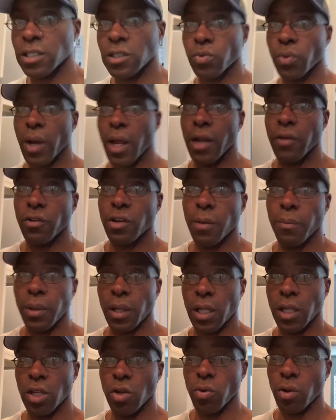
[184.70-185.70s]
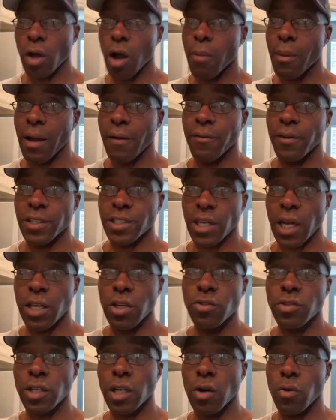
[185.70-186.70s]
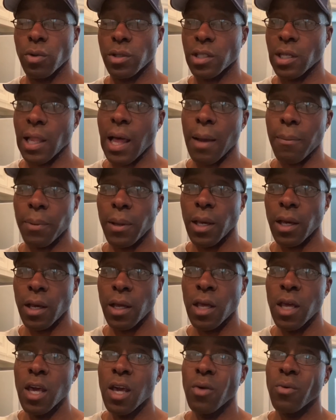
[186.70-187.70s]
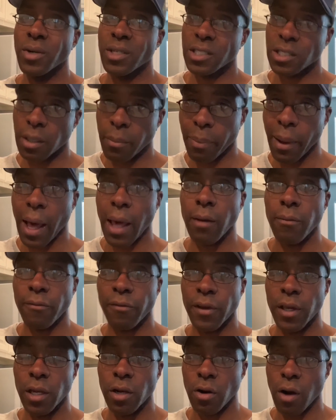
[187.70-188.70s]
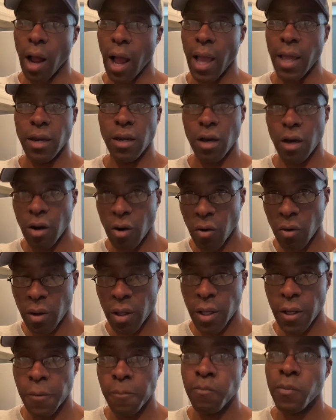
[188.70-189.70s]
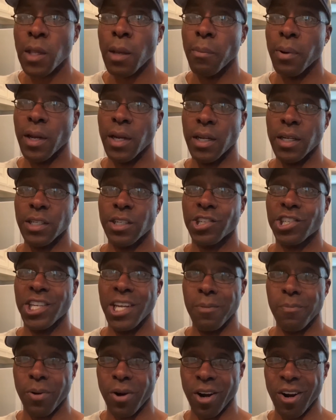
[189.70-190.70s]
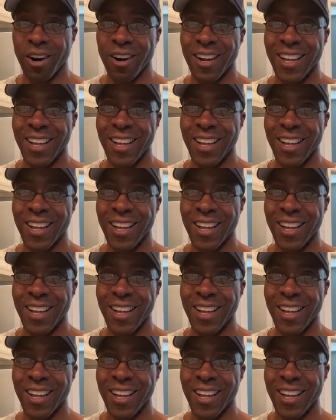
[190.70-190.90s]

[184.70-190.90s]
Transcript: is what I typically do with all my fish, I usually go with tilapia, which is a bottom feeder, I know, but it is cheaper.